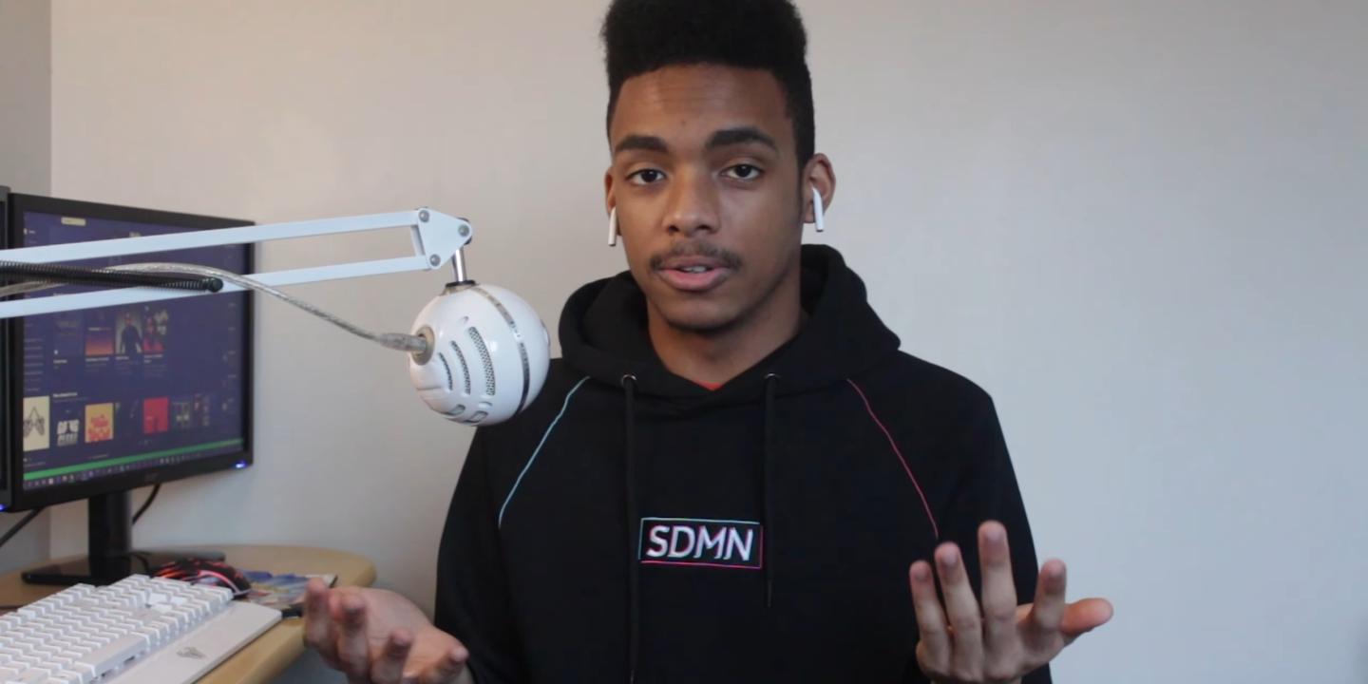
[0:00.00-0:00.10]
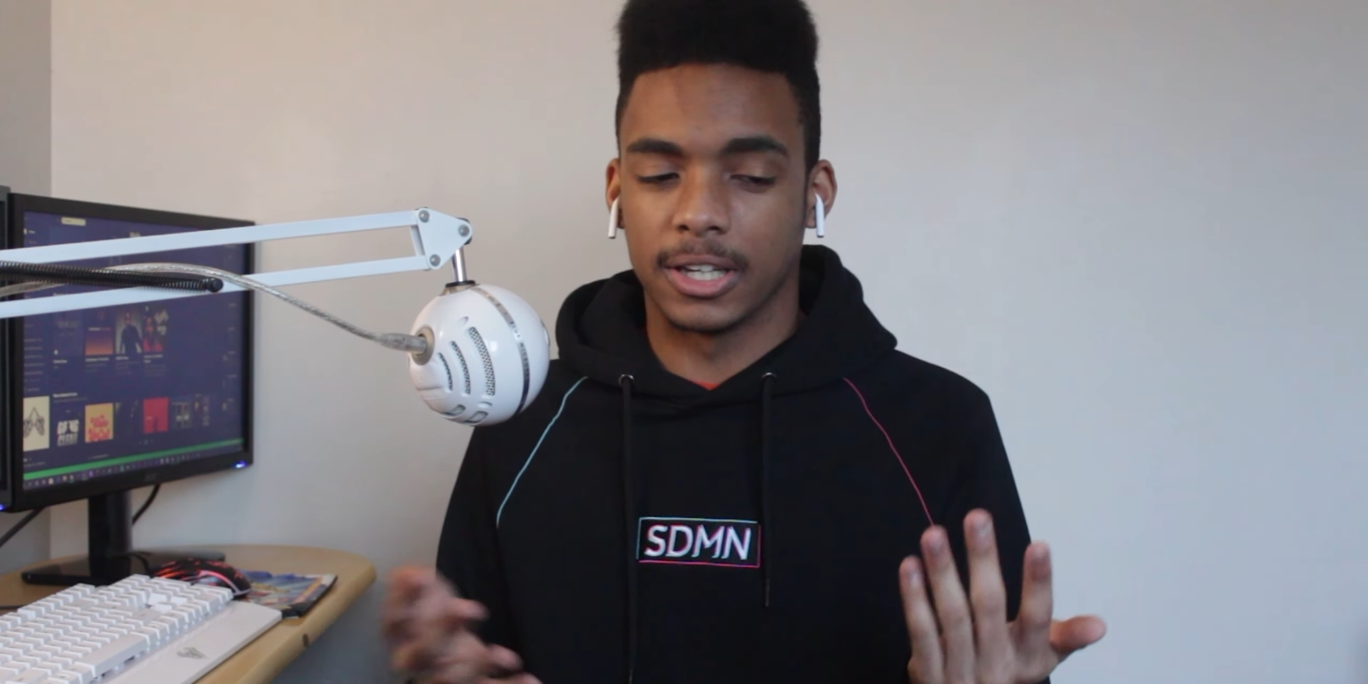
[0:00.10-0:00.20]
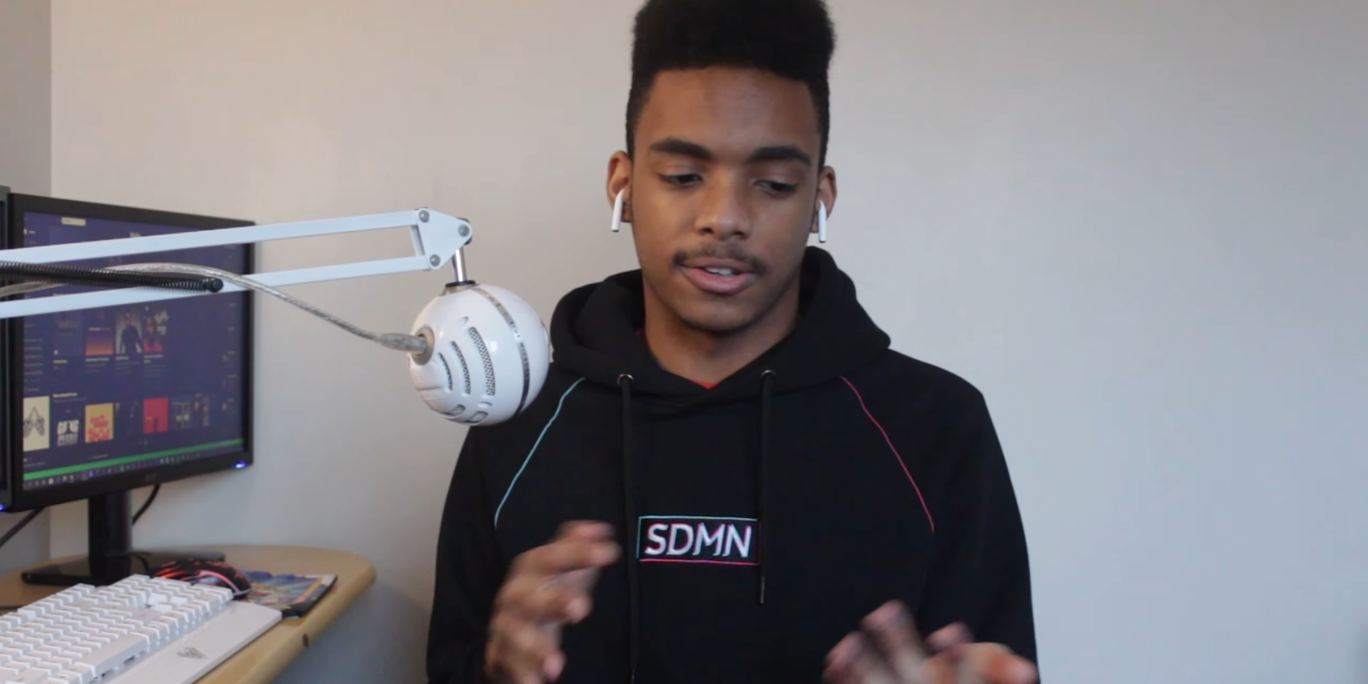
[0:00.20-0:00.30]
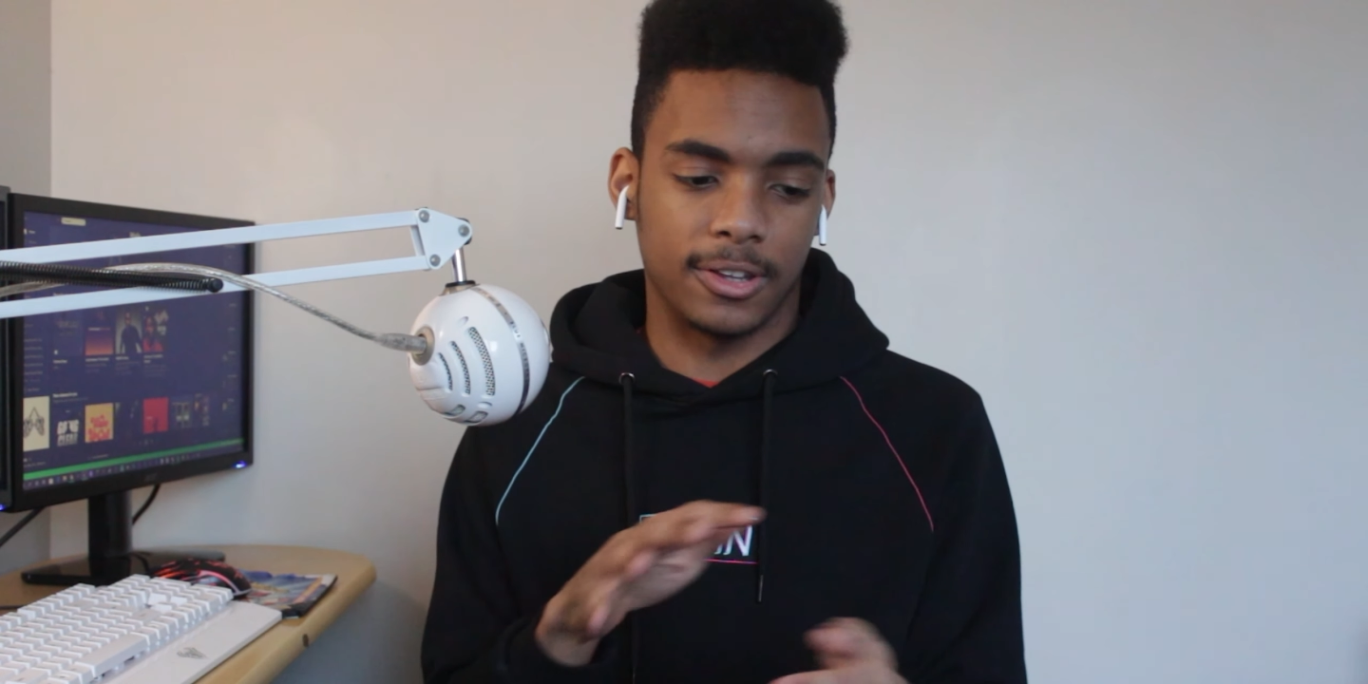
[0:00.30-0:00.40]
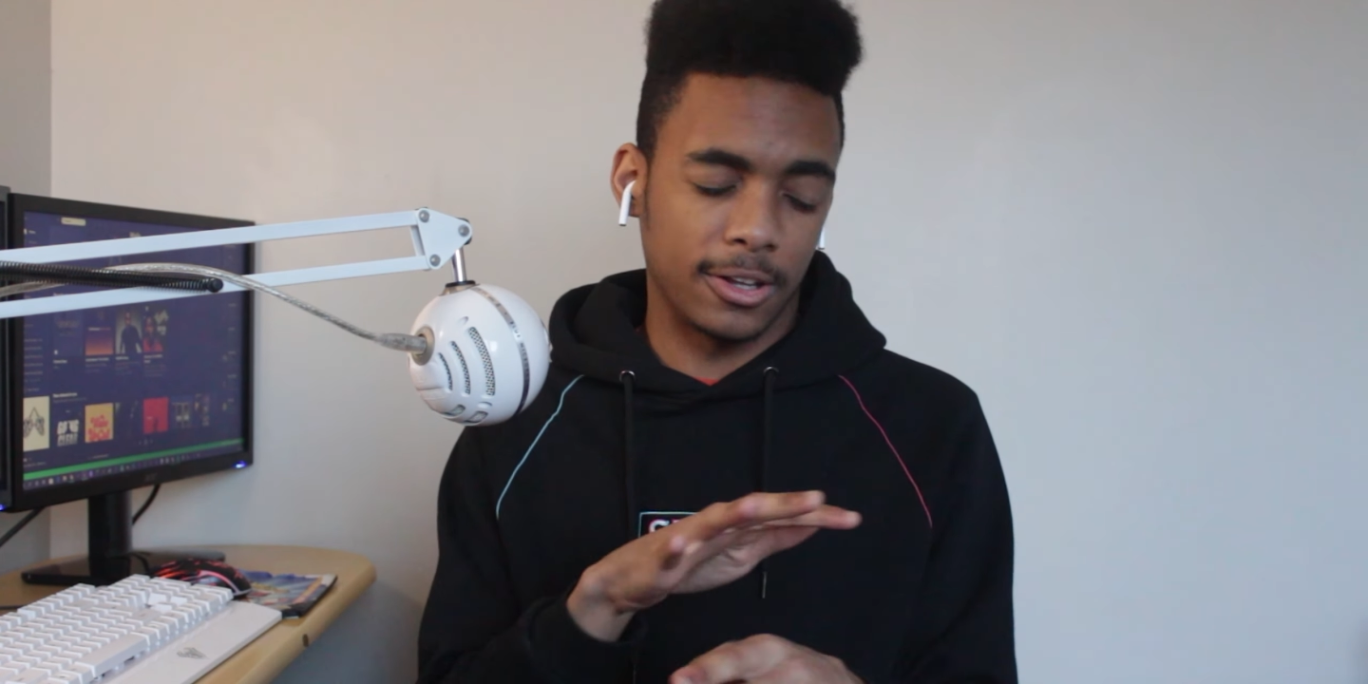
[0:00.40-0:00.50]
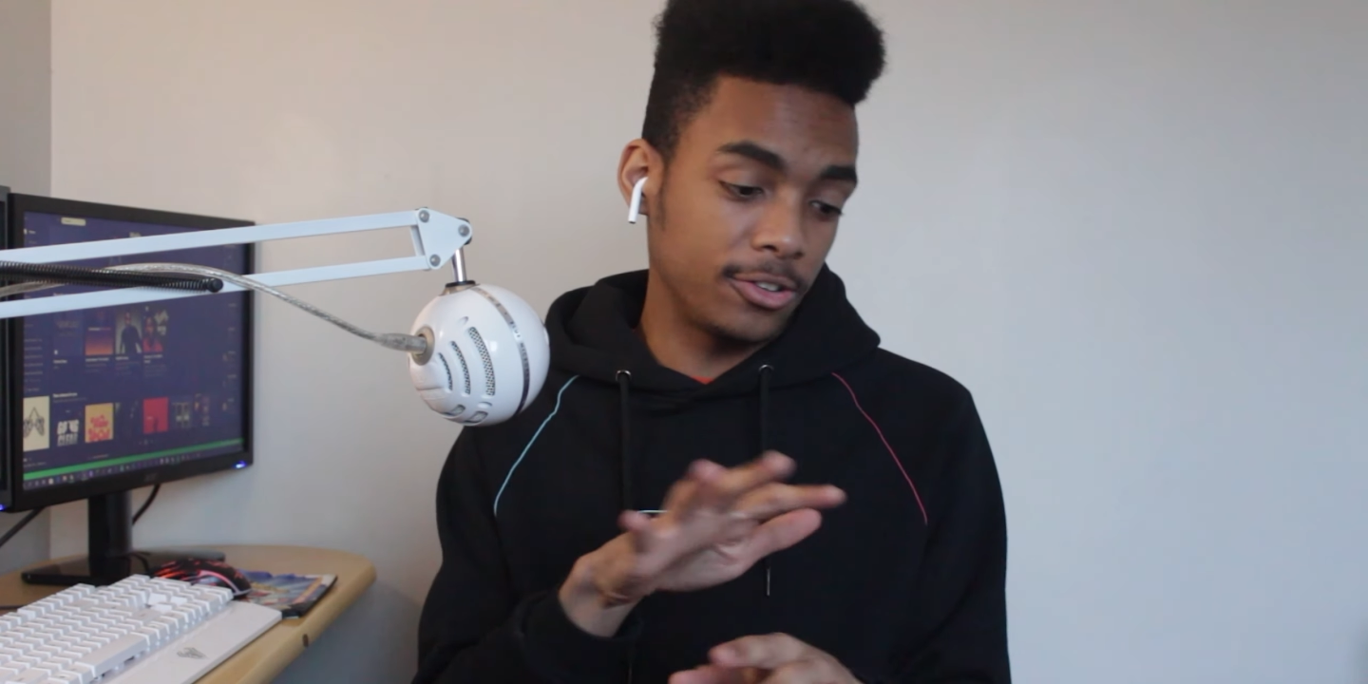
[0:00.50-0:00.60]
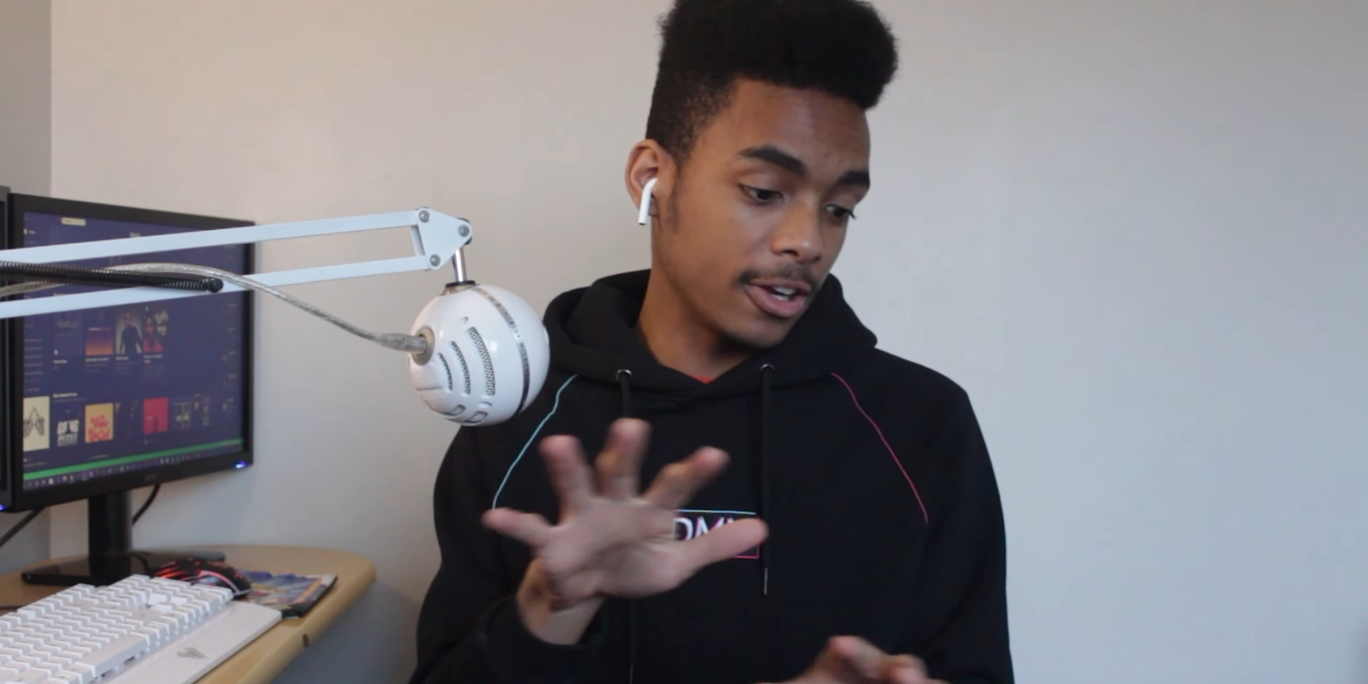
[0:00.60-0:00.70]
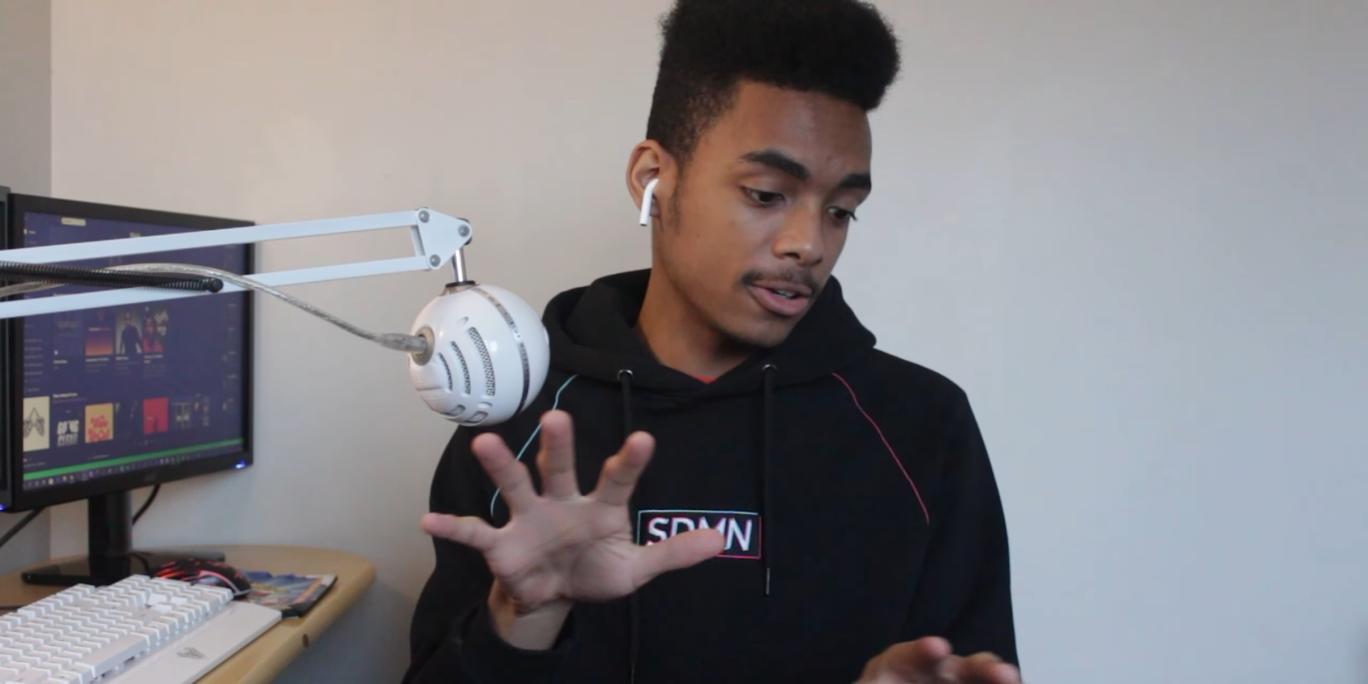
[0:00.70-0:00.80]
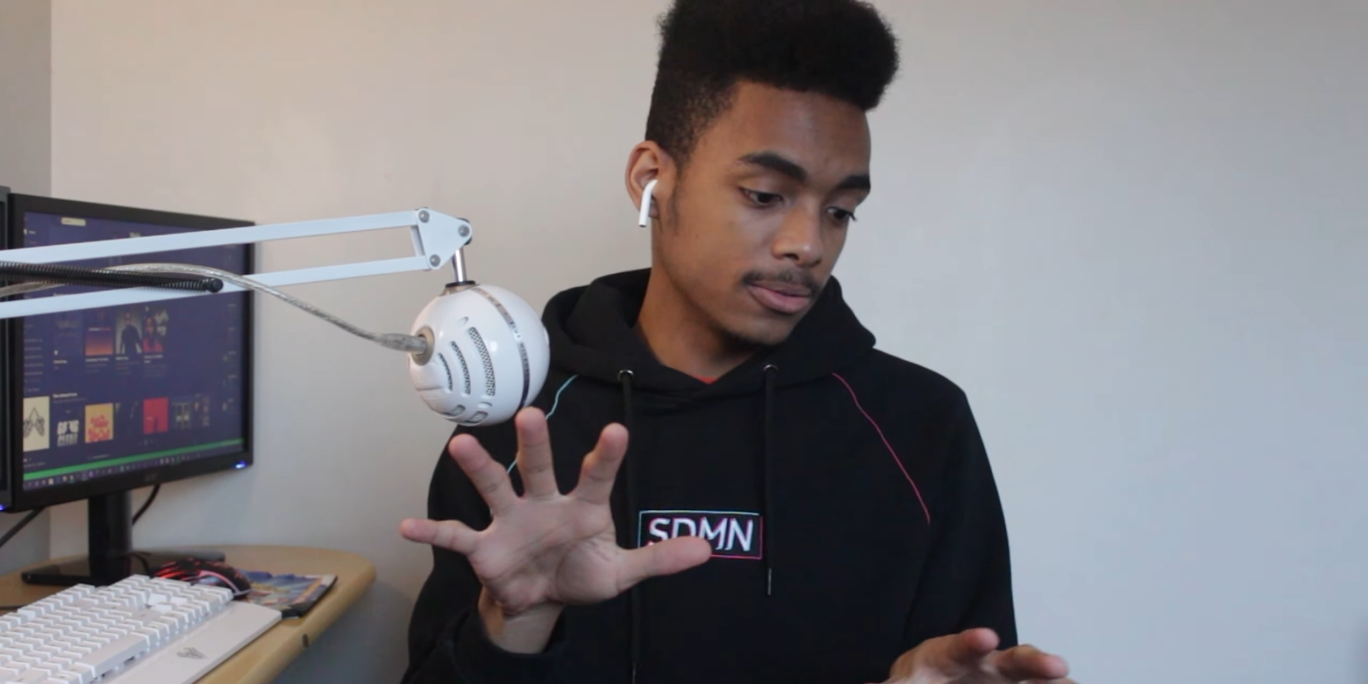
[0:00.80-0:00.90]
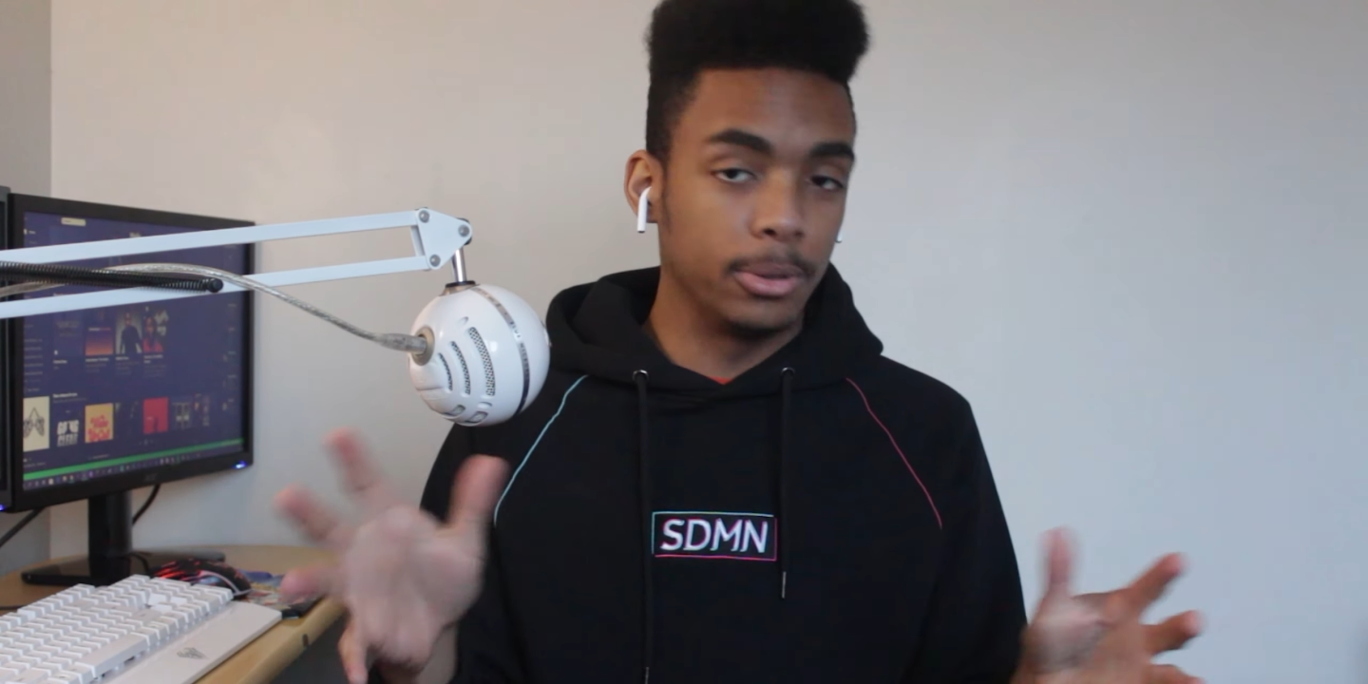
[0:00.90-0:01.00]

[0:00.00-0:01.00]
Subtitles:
Like I say, this channel,